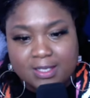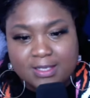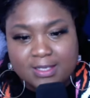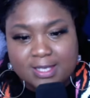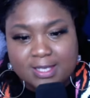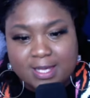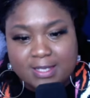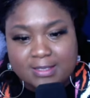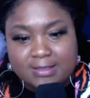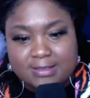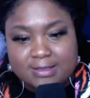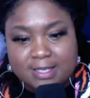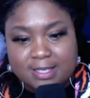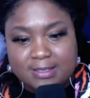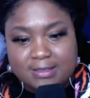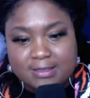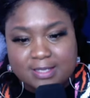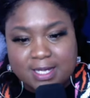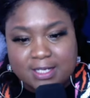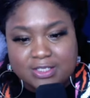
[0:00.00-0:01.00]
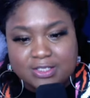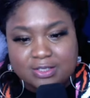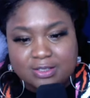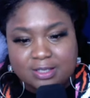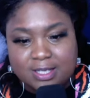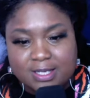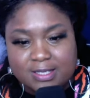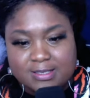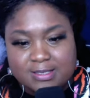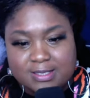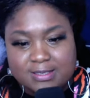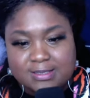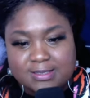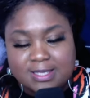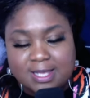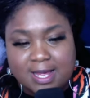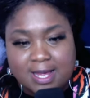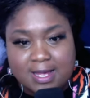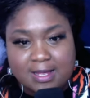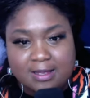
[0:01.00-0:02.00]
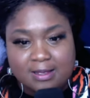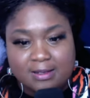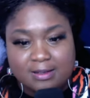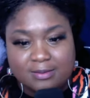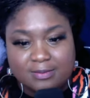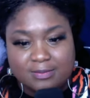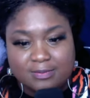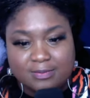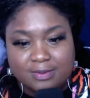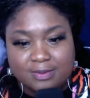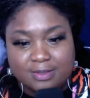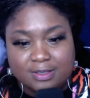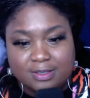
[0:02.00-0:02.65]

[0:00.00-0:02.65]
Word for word: yes, at Dr. Alexis Live,